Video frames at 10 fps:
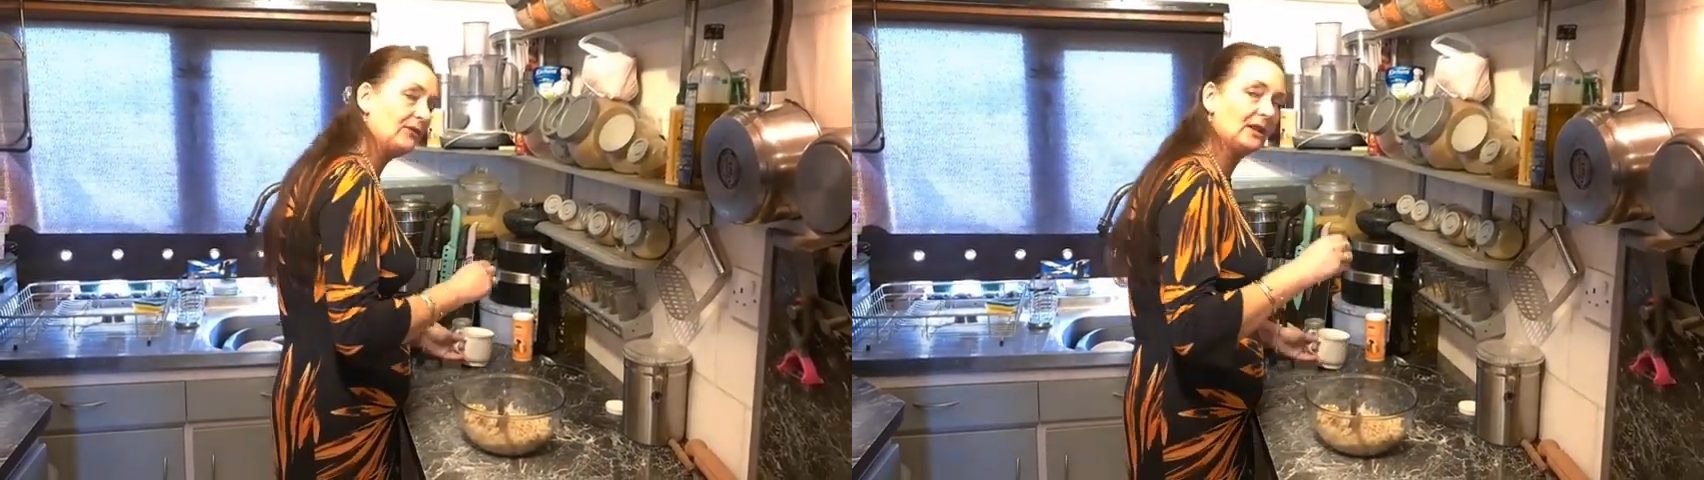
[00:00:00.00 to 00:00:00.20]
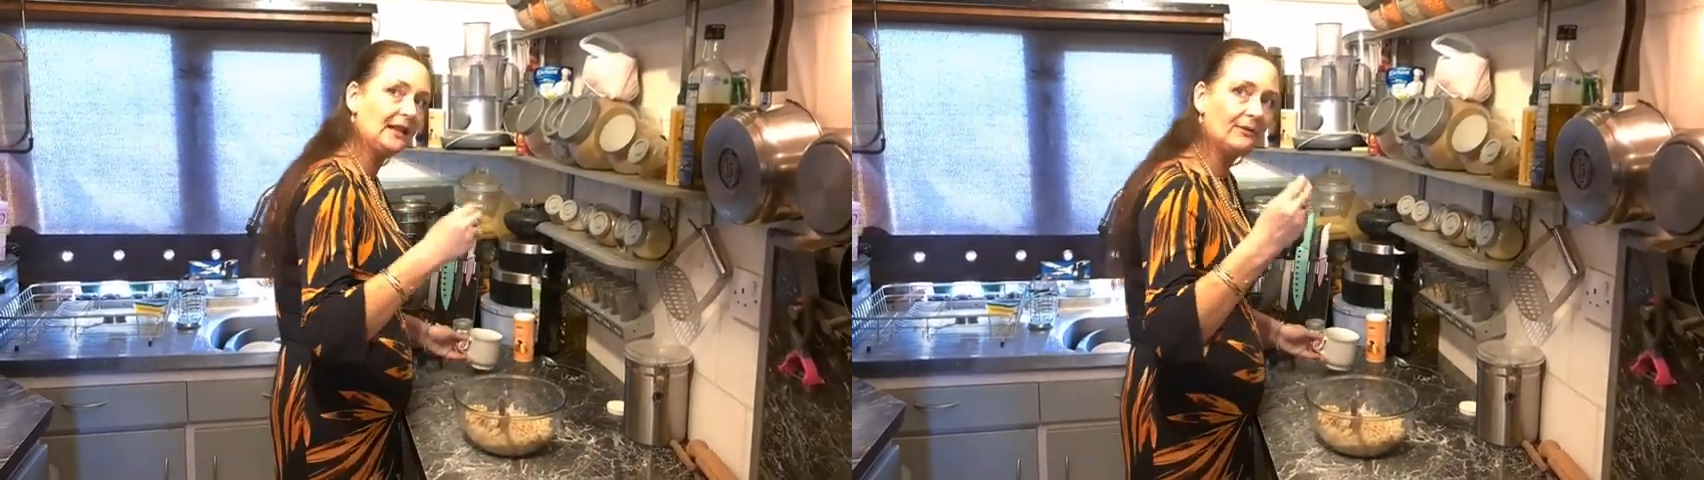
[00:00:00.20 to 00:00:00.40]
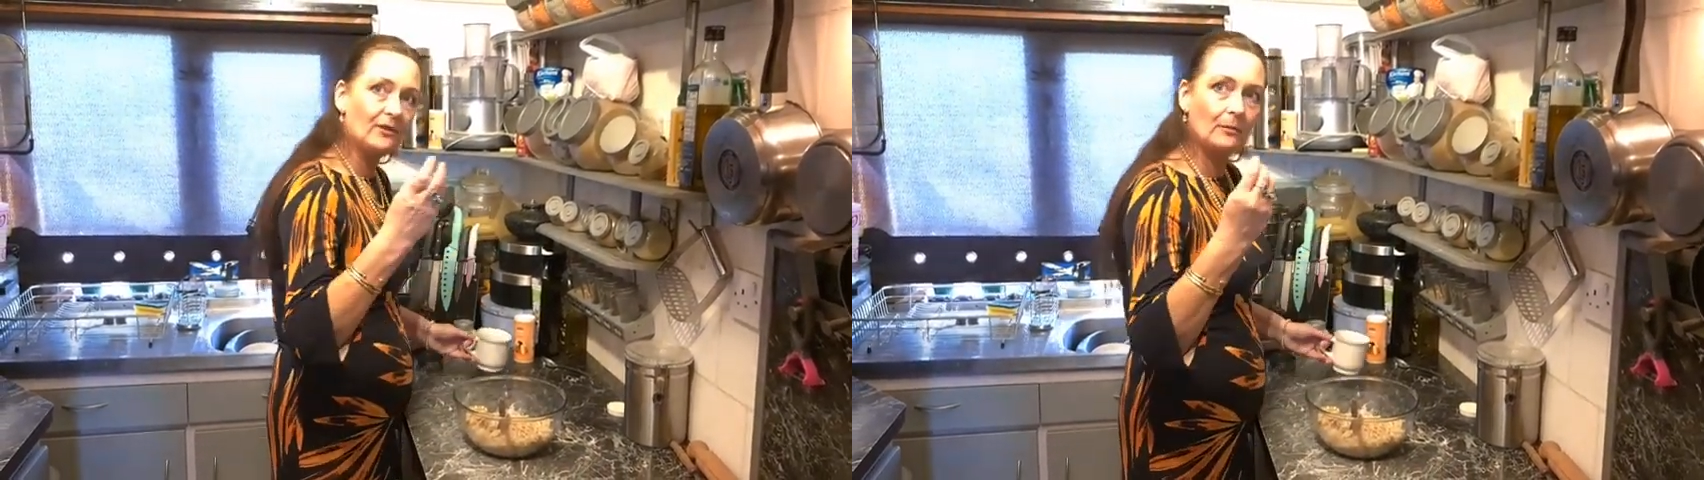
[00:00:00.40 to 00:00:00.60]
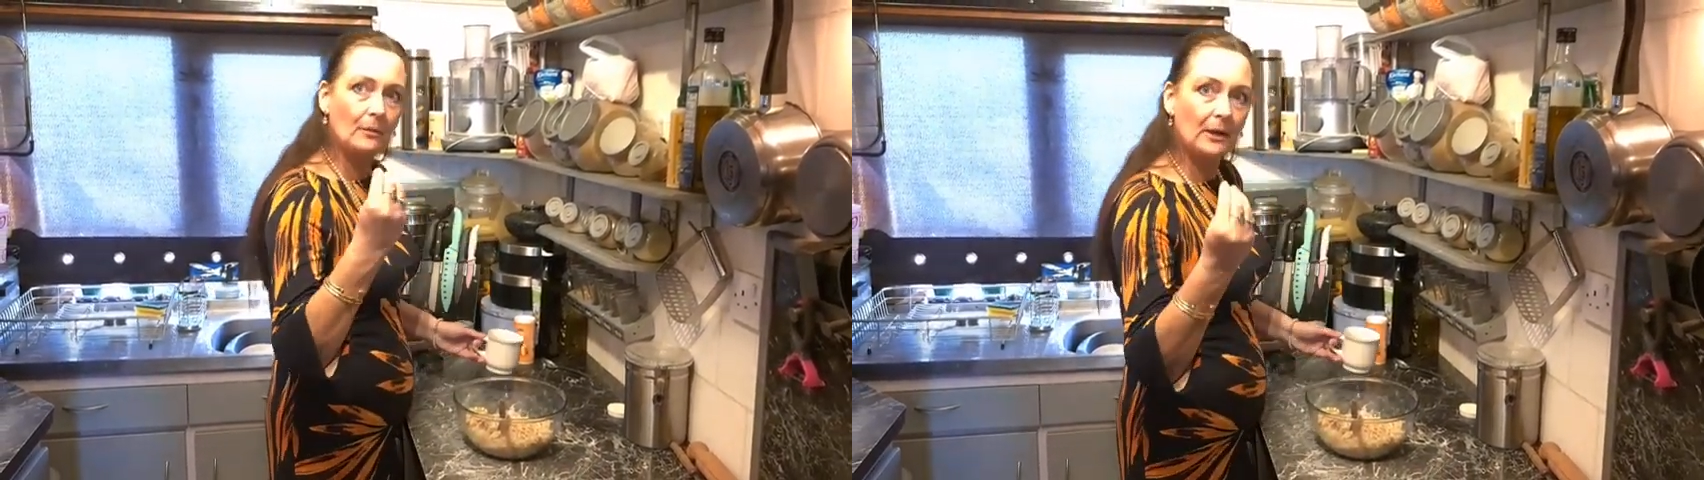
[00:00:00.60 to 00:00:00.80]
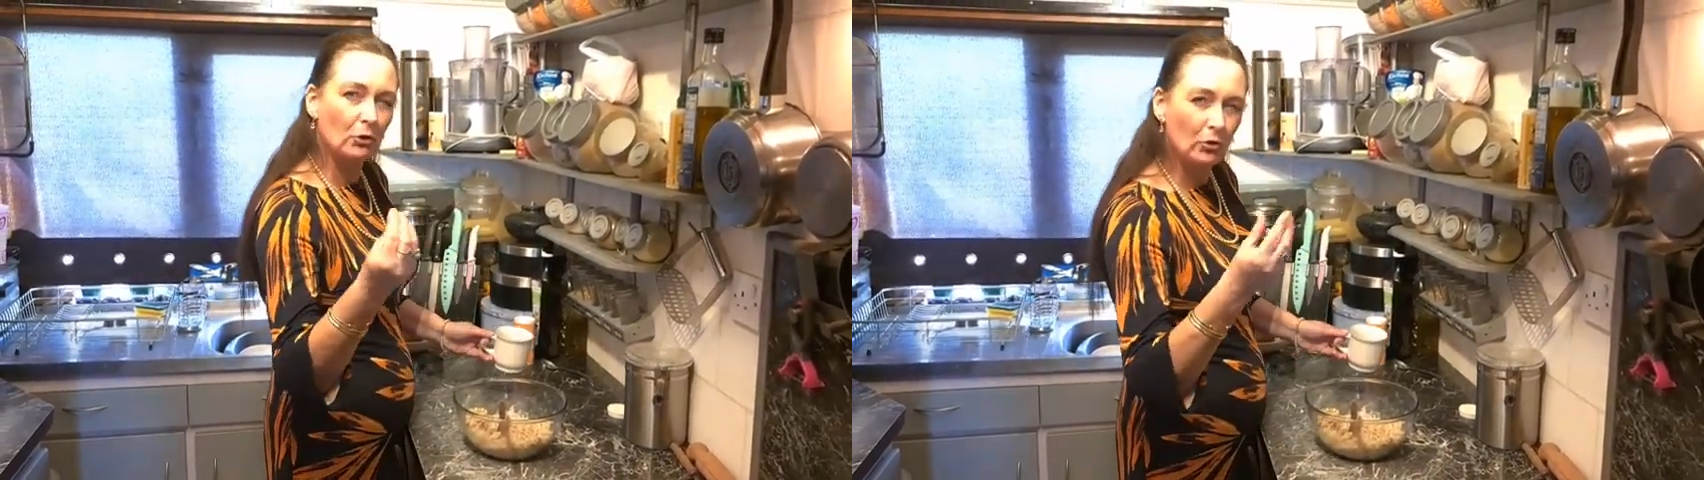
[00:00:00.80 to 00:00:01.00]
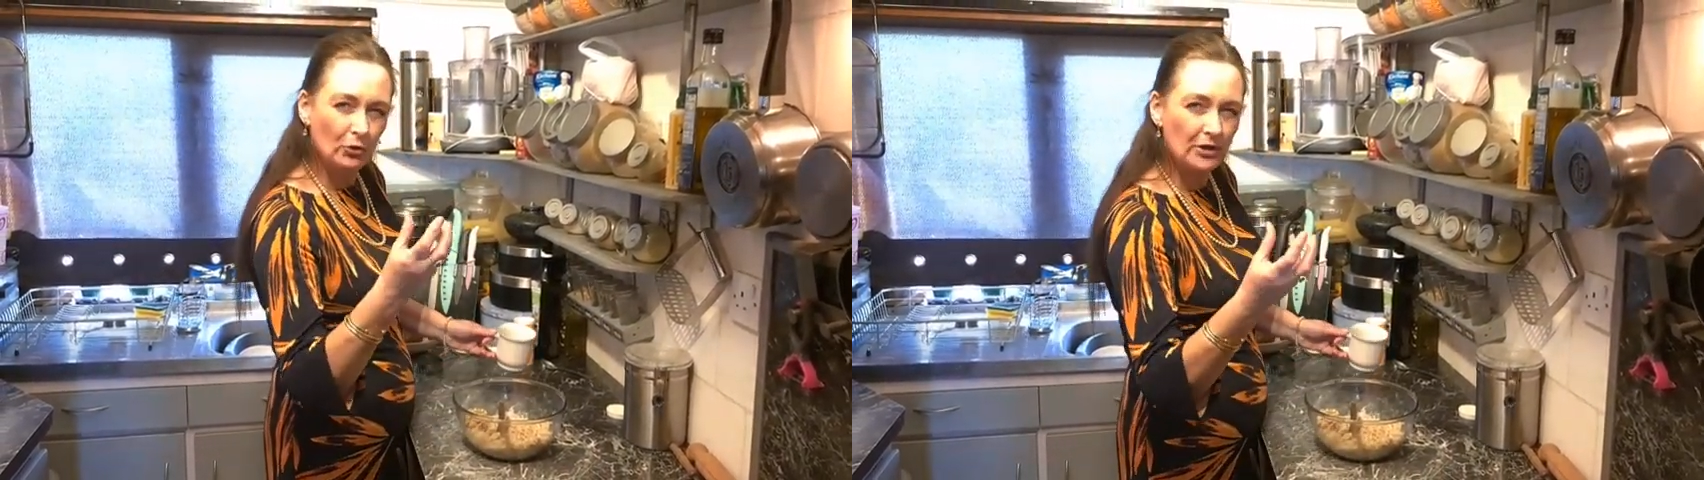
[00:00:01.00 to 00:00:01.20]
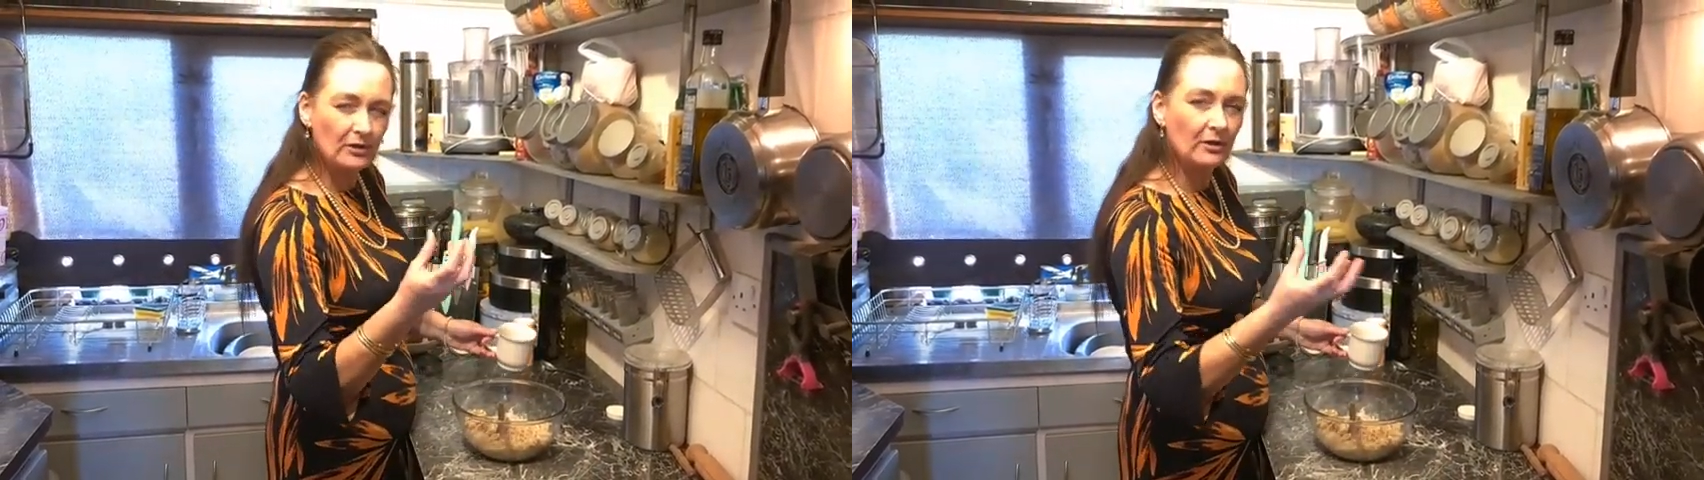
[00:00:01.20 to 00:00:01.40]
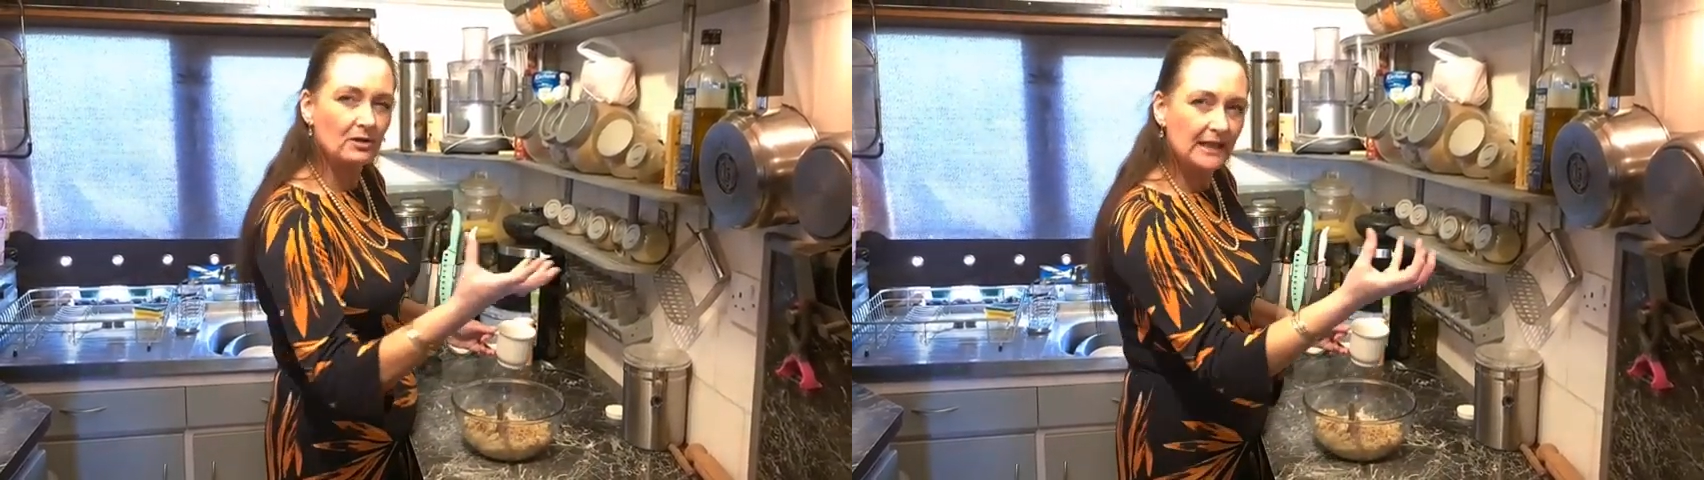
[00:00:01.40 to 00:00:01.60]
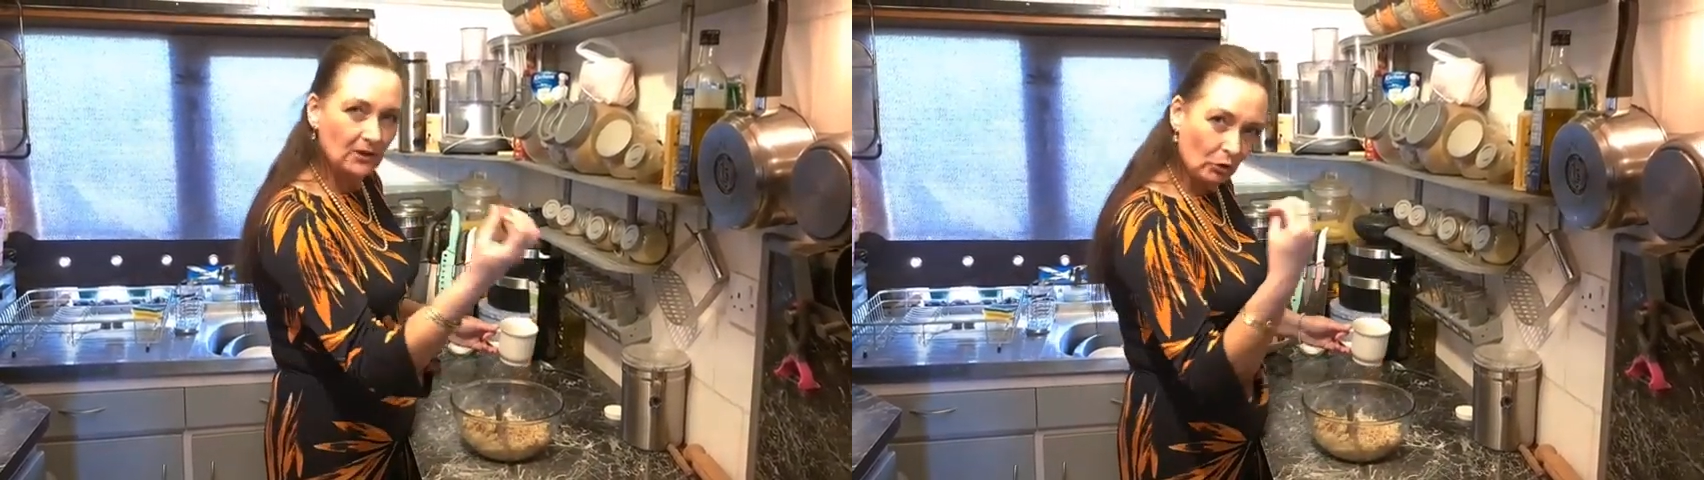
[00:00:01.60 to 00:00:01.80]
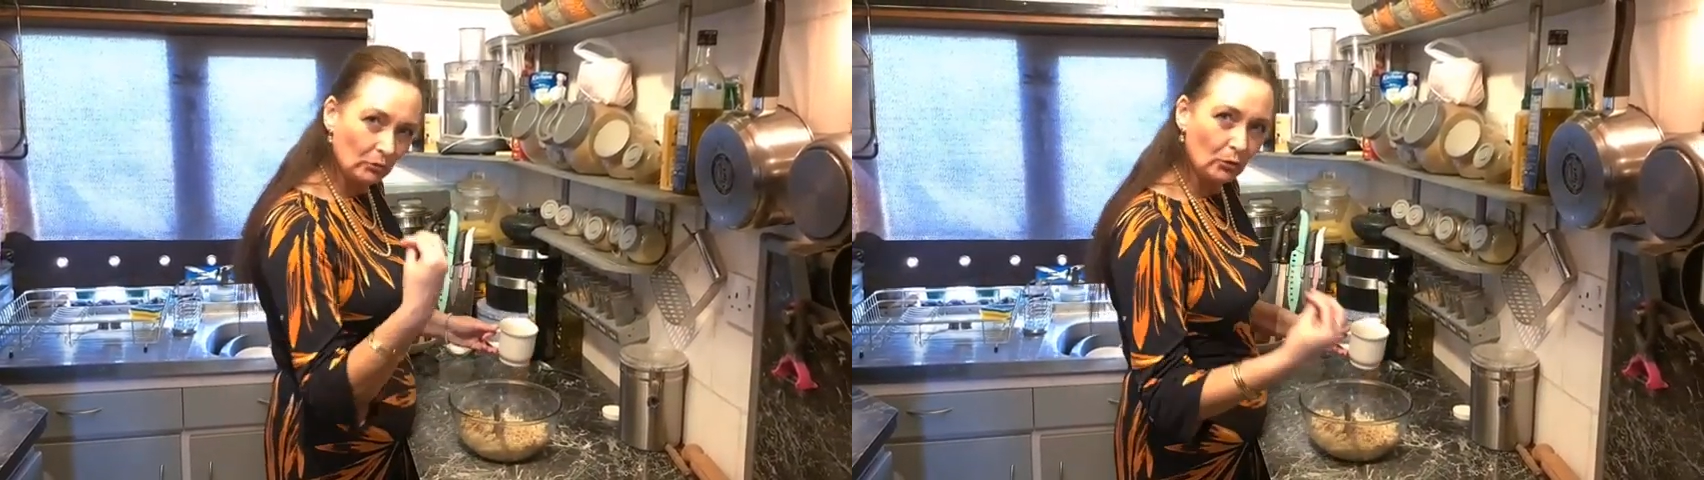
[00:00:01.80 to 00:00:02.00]
you leave them a bit coarser, they'll take
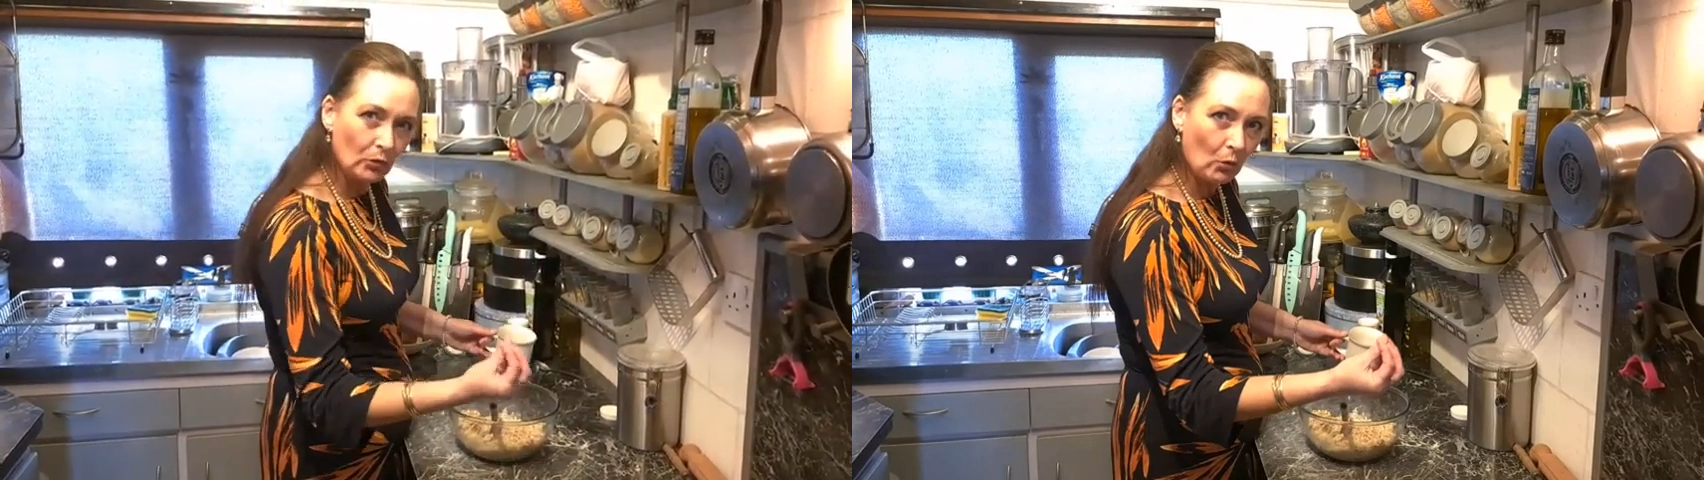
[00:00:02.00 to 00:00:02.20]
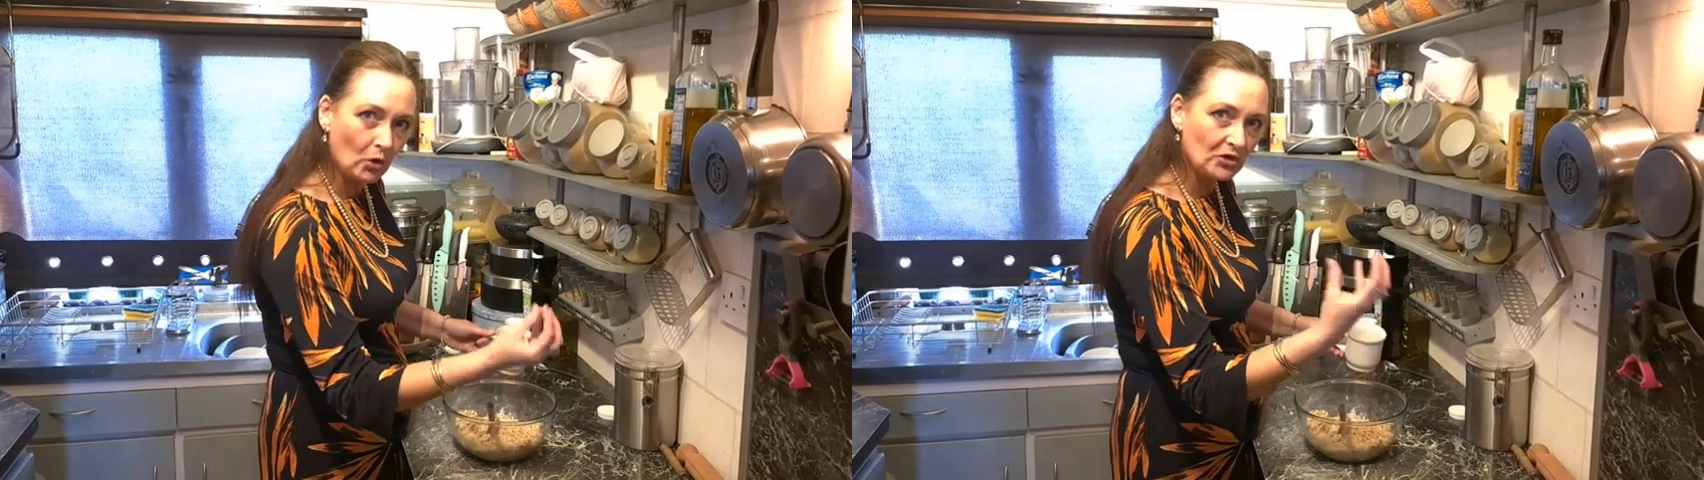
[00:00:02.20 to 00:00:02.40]
on more water.